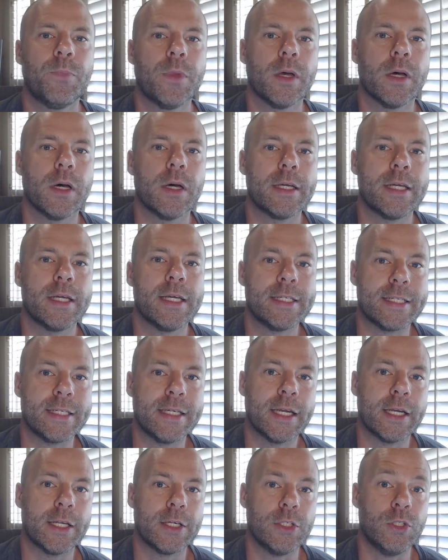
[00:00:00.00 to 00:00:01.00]
uh, he's
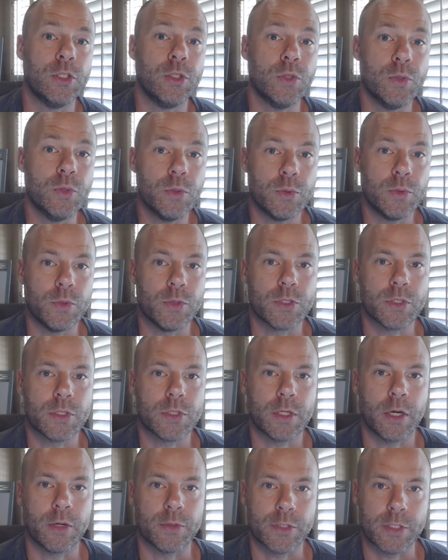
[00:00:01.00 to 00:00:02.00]
going to use
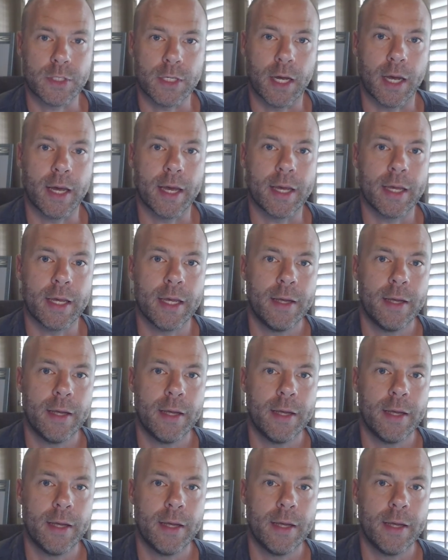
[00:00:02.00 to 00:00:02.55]
Ossai.